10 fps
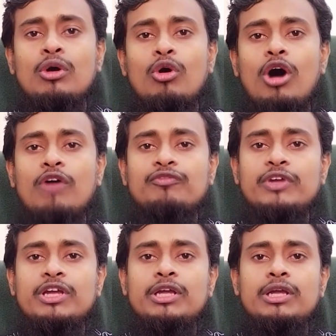of
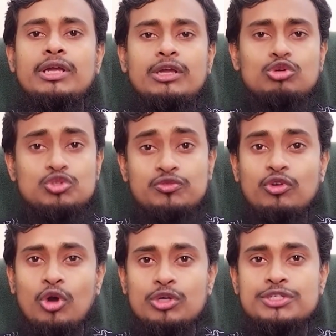useful
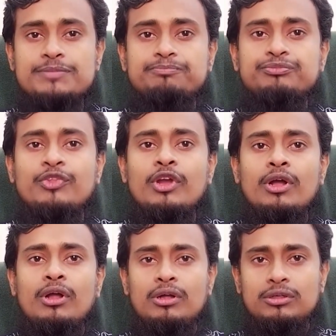words,
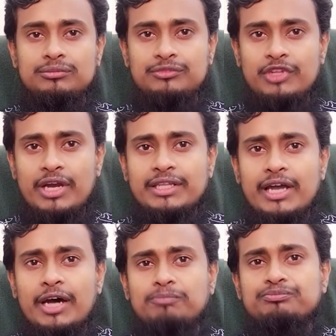
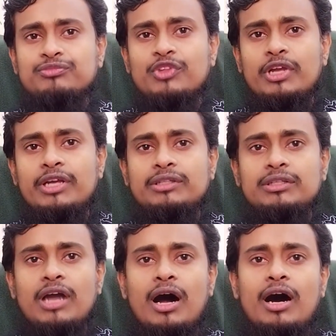either
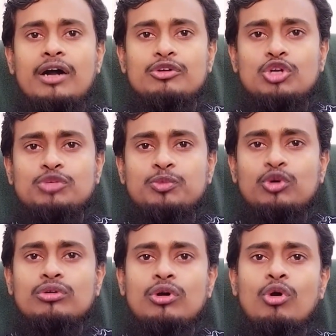in a
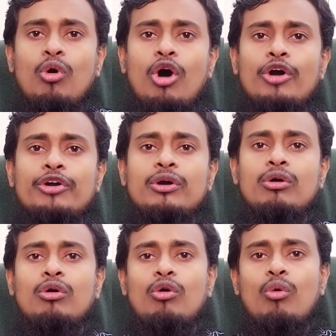notebook or
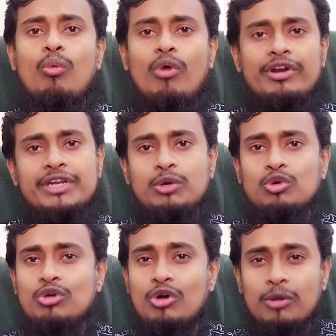on
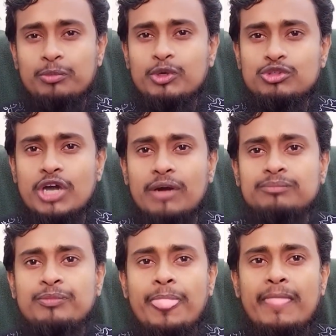your computer.
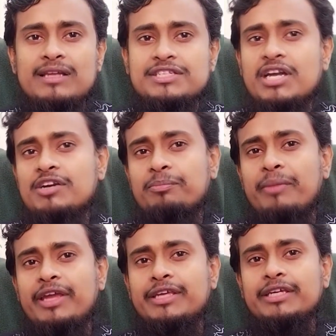Start
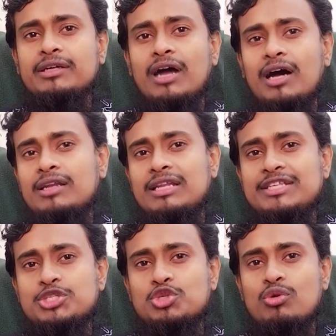making a
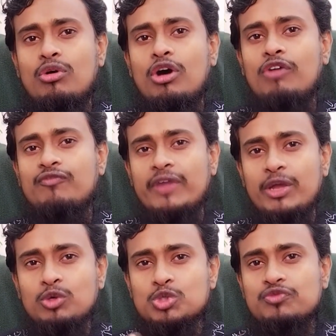list of
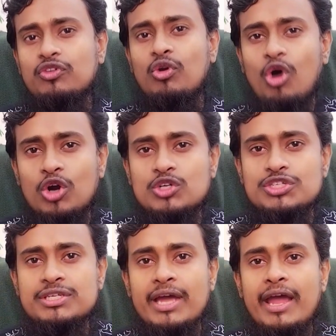useful
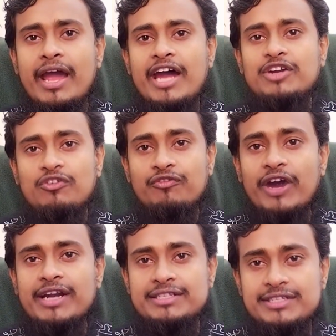words and
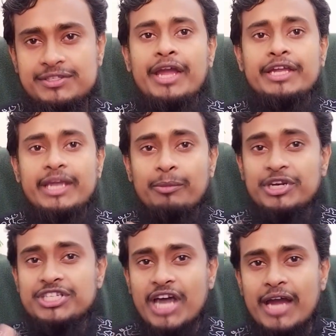phrases. Every
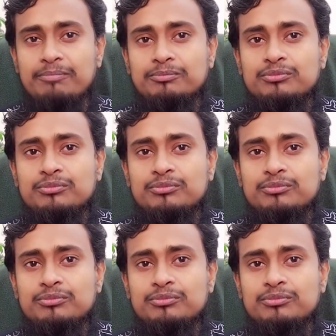time